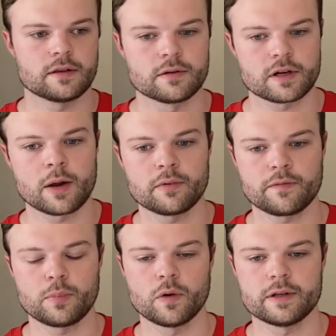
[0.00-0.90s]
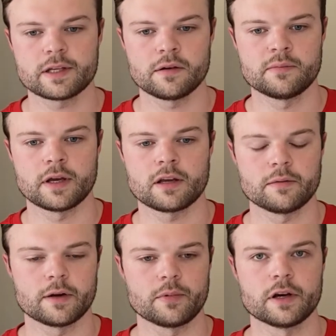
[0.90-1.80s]
There are a couple of points I would make
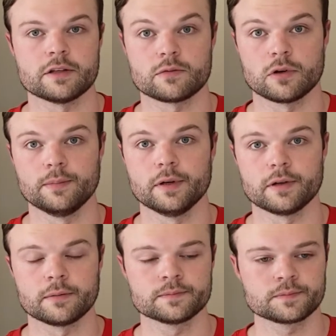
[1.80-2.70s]
about Brandon's world building.